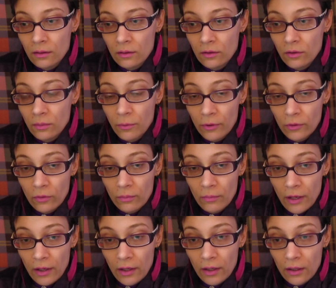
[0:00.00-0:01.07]
to the point where
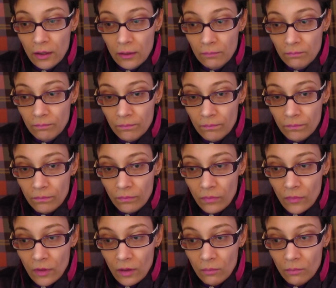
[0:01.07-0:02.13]
my
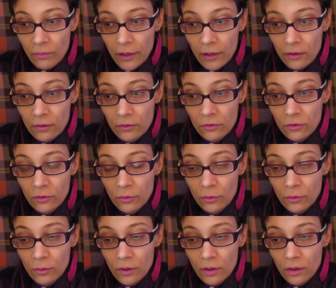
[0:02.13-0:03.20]
parents,
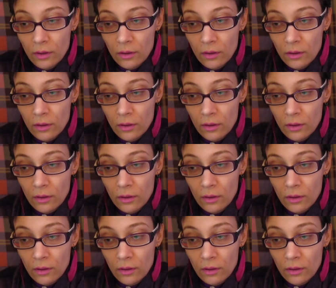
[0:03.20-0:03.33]
who